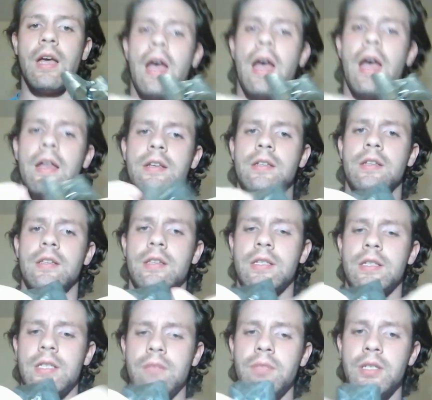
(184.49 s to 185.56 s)
And the
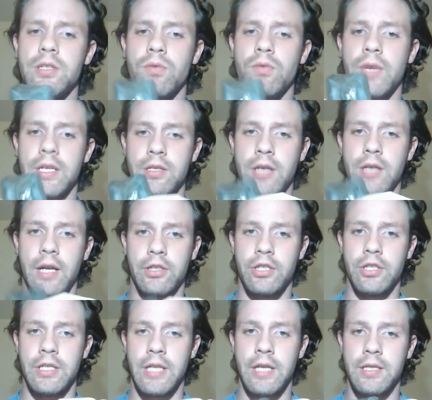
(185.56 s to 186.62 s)
simplest way to
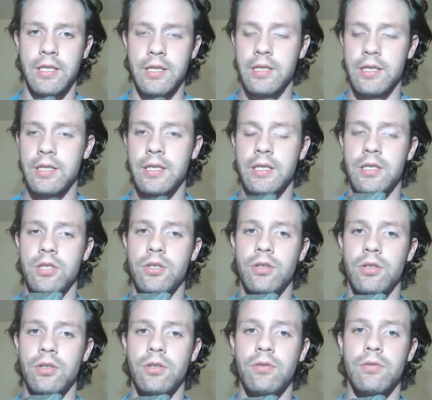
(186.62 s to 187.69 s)
actually test this is
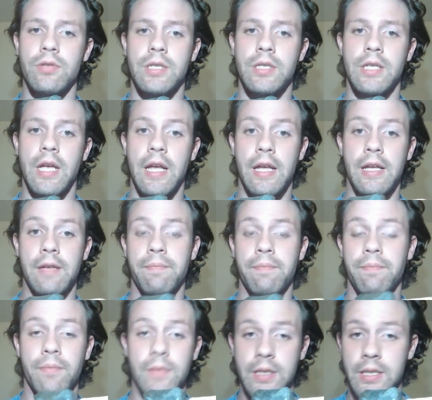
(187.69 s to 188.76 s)
to use a
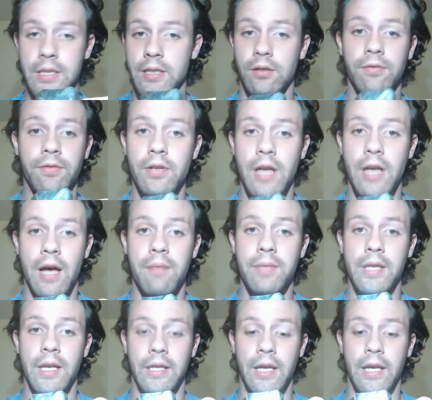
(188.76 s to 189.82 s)
cell phone app
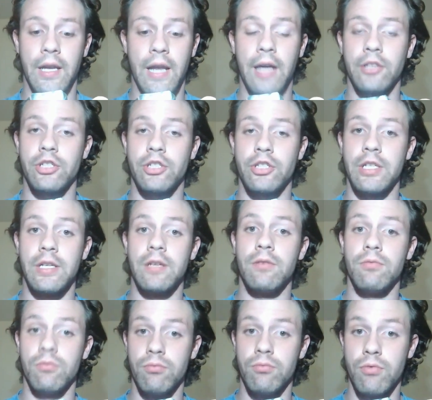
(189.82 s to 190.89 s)
that can actually
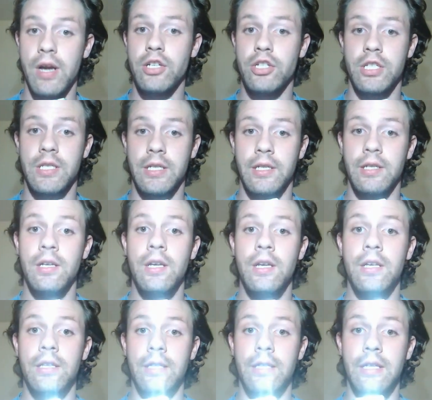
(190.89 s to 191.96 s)
register
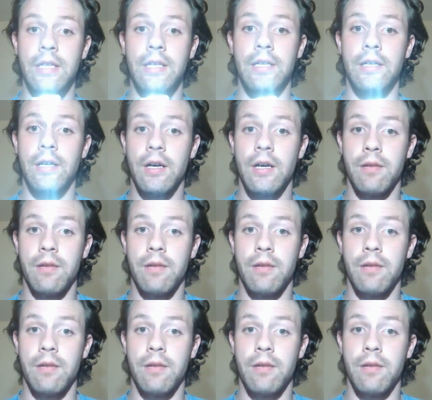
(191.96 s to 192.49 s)
the